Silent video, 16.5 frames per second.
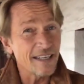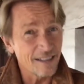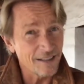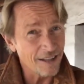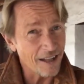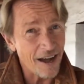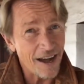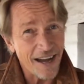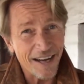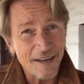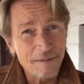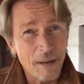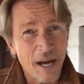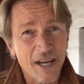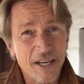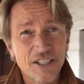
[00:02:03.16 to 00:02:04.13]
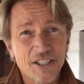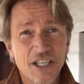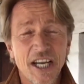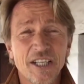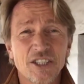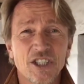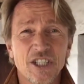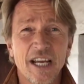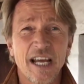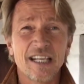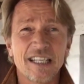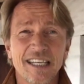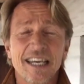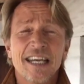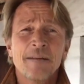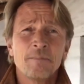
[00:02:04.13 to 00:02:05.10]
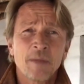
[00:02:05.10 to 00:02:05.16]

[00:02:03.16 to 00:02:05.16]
a lot about intentionality,